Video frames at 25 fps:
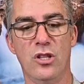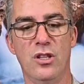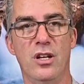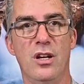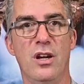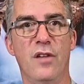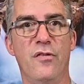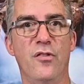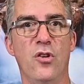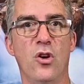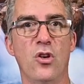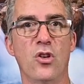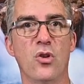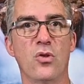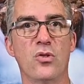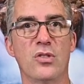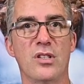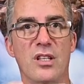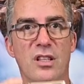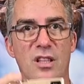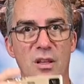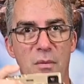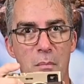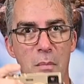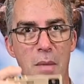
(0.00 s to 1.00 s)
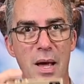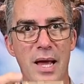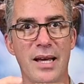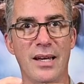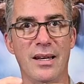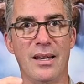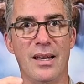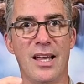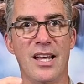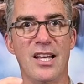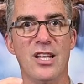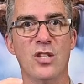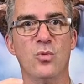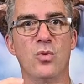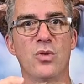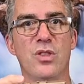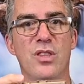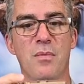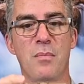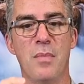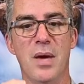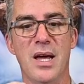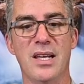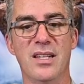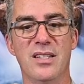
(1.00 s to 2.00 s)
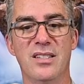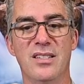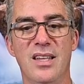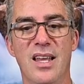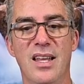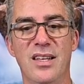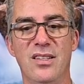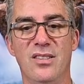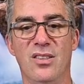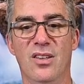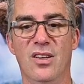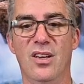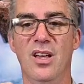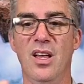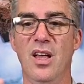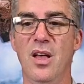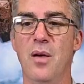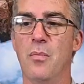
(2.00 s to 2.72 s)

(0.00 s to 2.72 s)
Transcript: than if you're using the main lens with the main sensor,